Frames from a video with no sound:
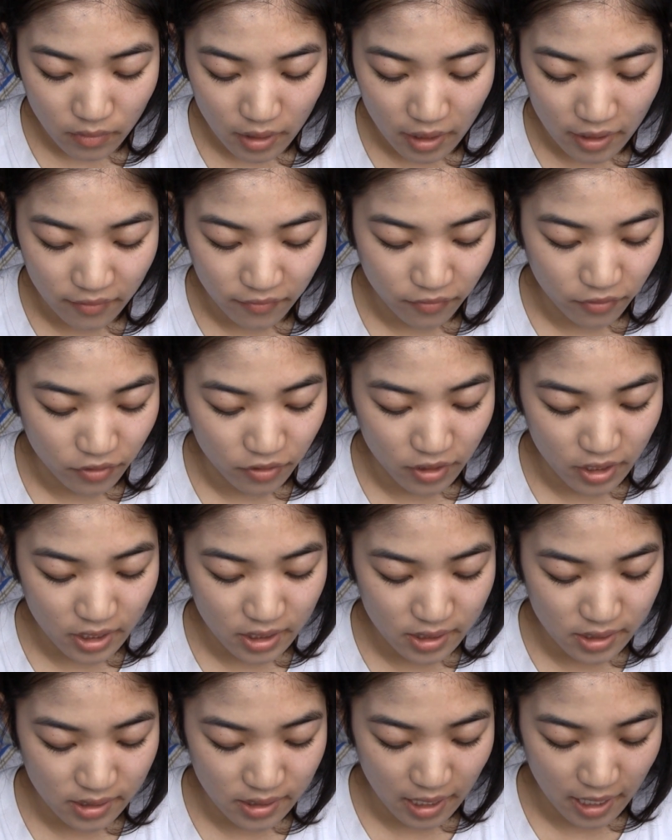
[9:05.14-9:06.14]
And for
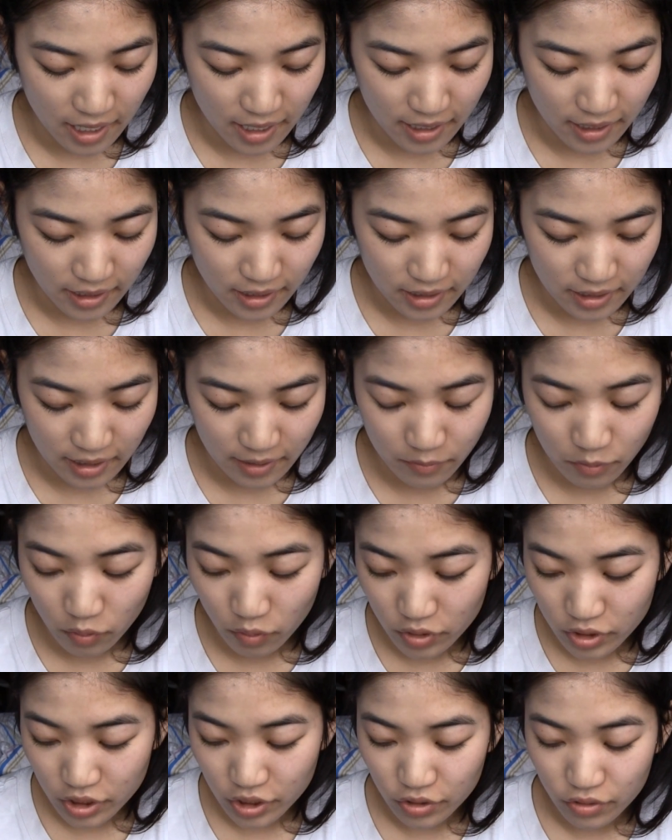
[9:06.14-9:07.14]
this side, I'm
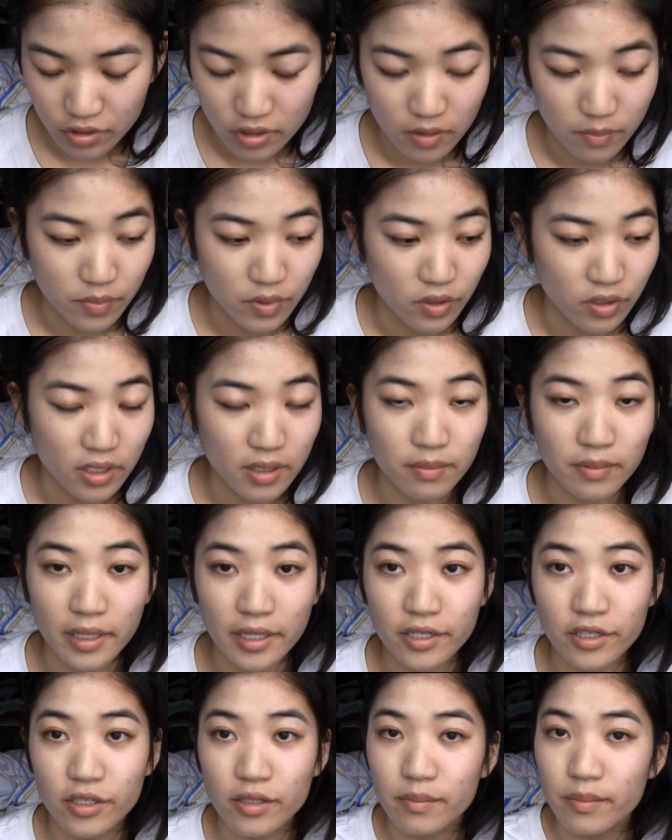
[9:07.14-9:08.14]
going to use the Beauty
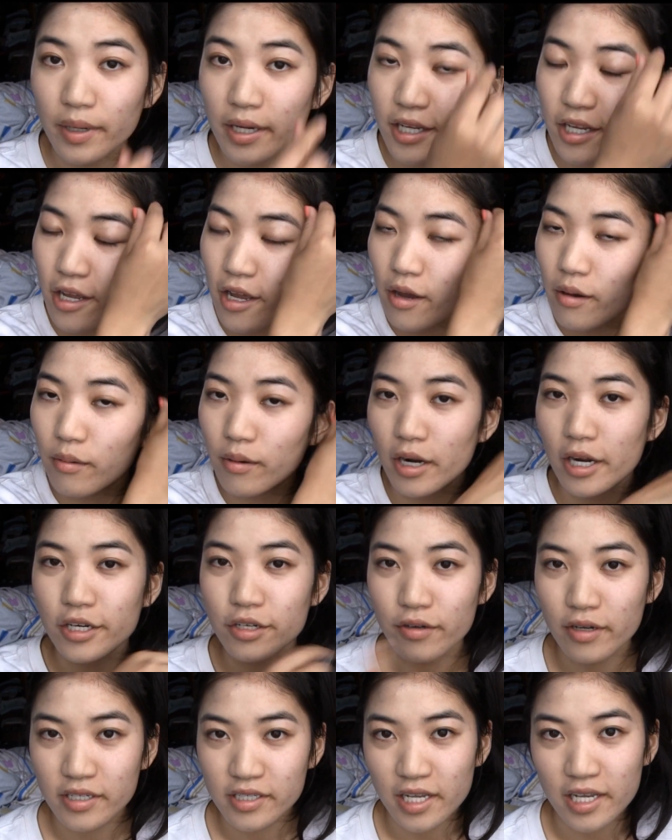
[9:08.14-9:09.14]
Blender, but what I
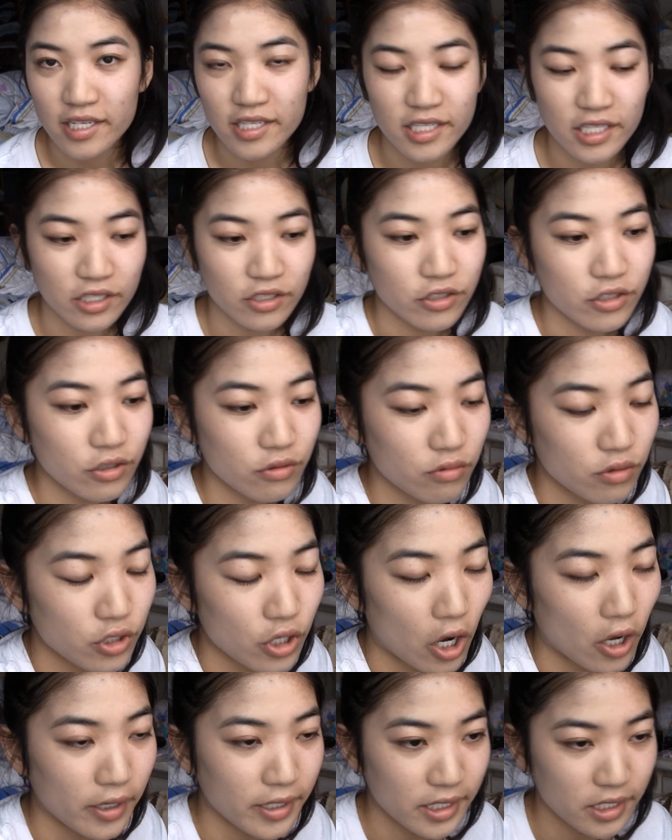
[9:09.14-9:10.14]
do is I still do
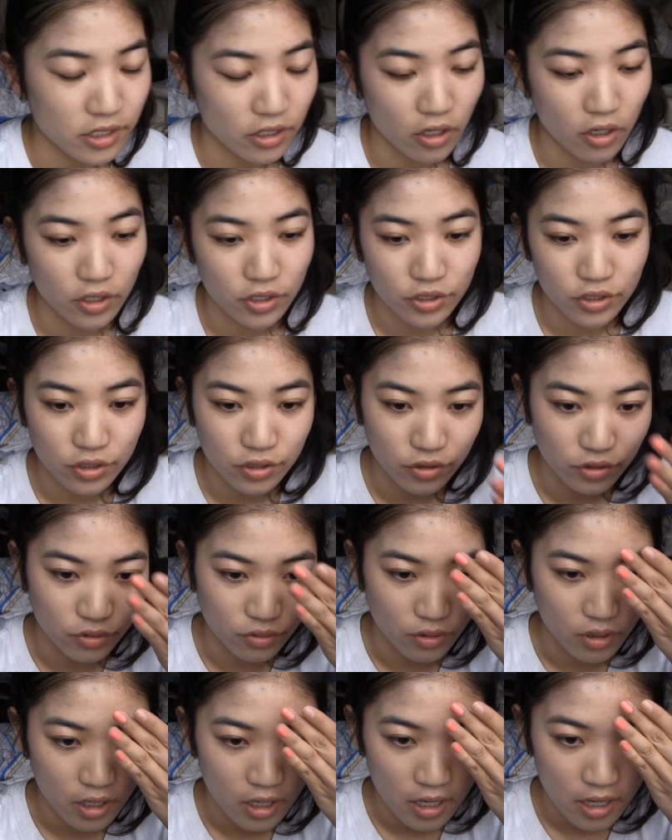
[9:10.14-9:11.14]
dot it
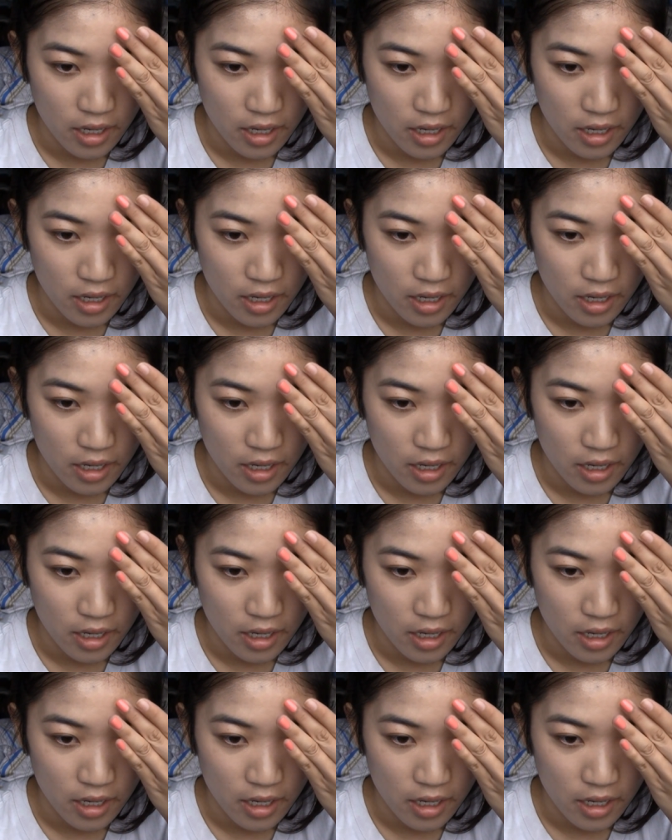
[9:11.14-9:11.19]
onto